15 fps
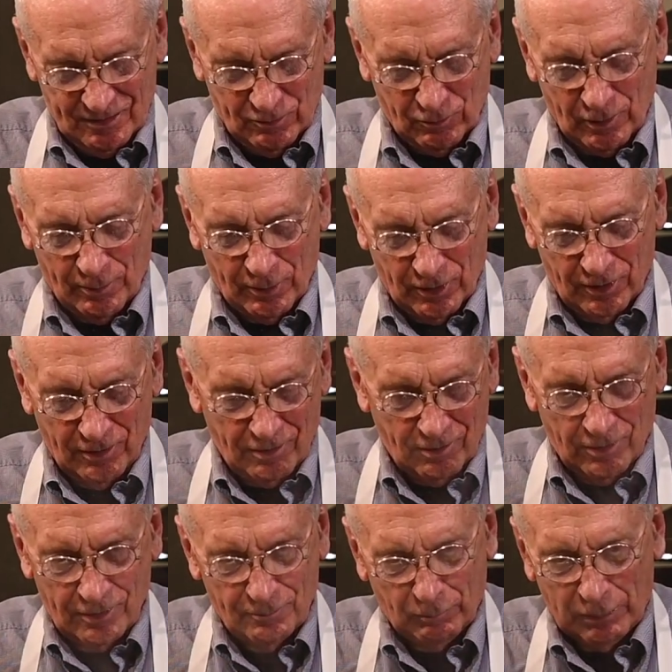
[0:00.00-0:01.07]
rubber
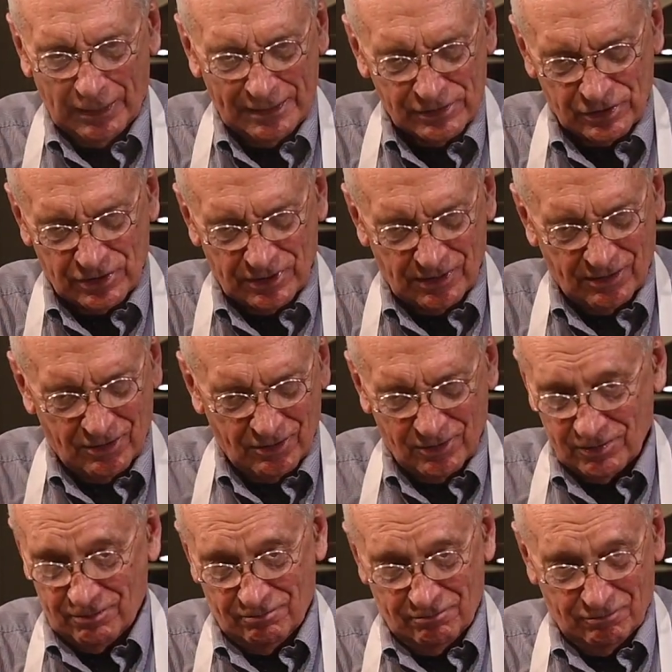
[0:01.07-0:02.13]
or plastic
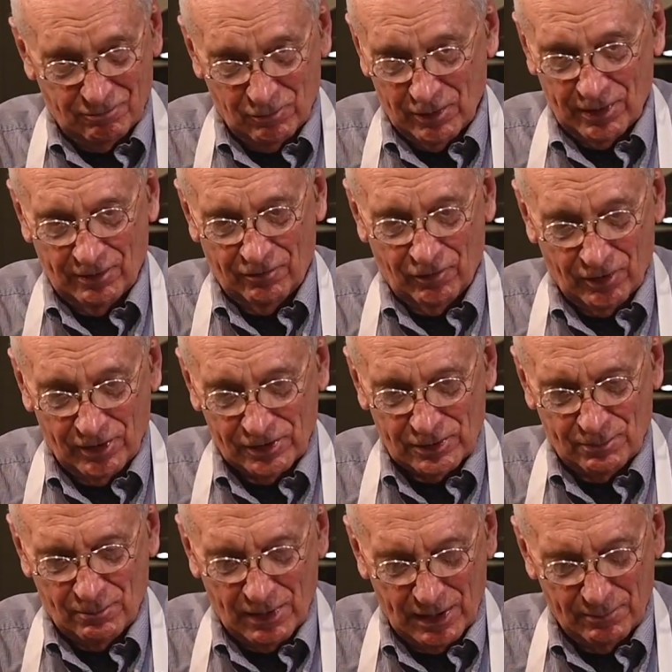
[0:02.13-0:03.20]
or whatever it
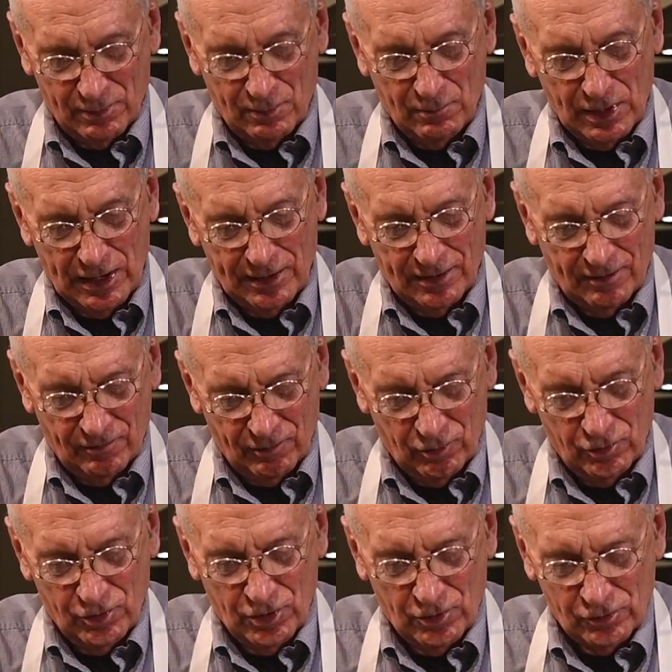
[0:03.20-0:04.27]
might be made of.
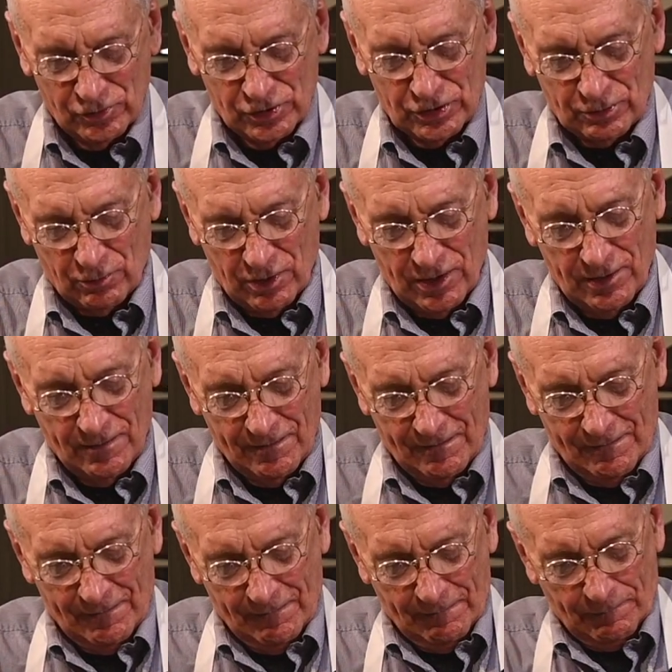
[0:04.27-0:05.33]
Who knows, right?
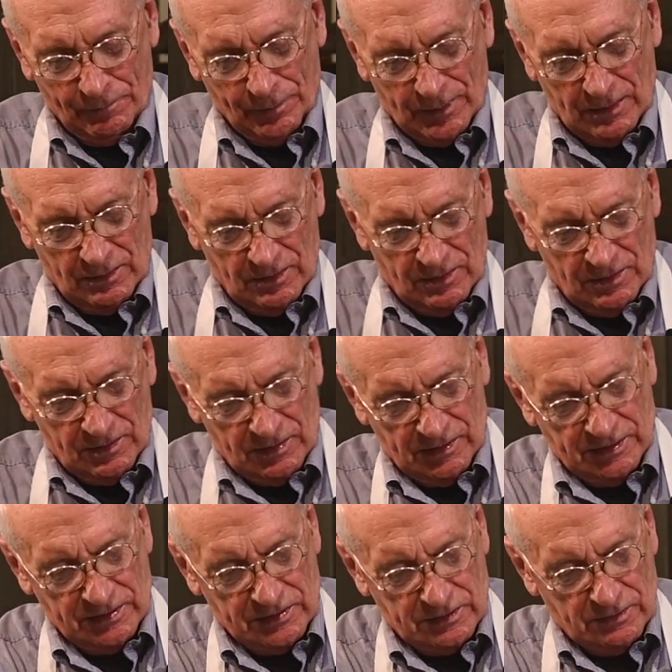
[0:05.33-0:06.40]

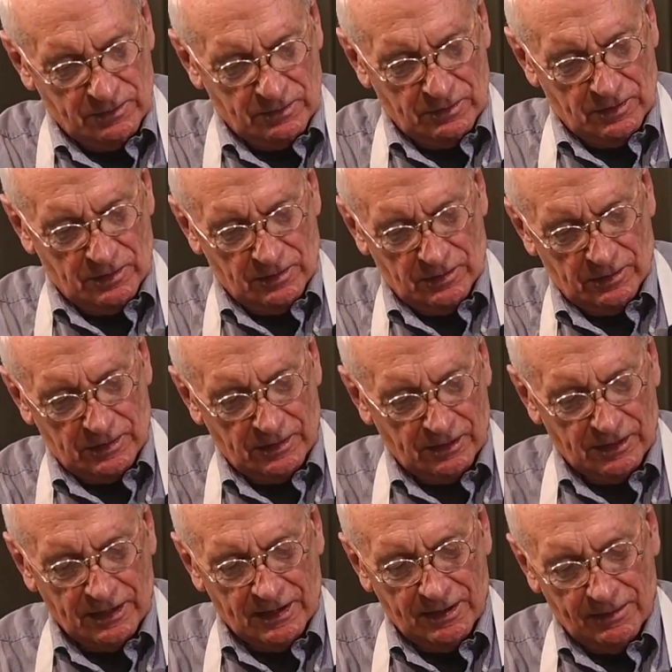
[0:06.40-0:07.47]
Let's look at
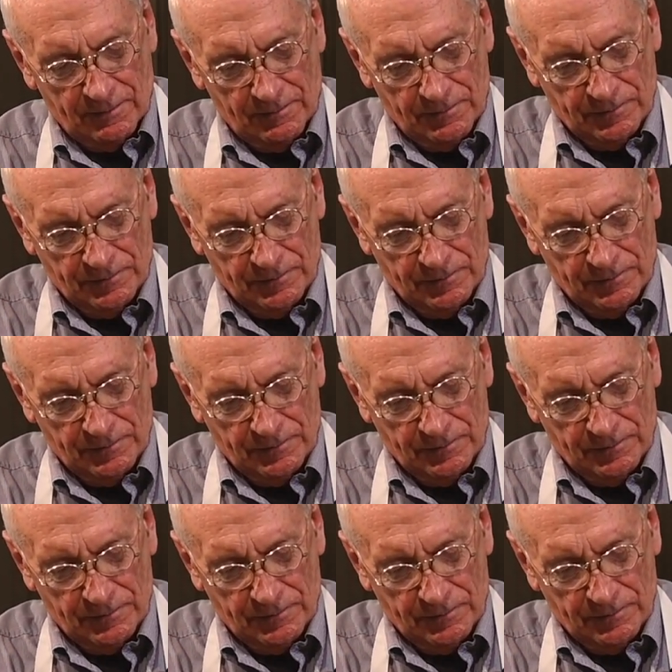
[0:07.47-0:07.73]
that.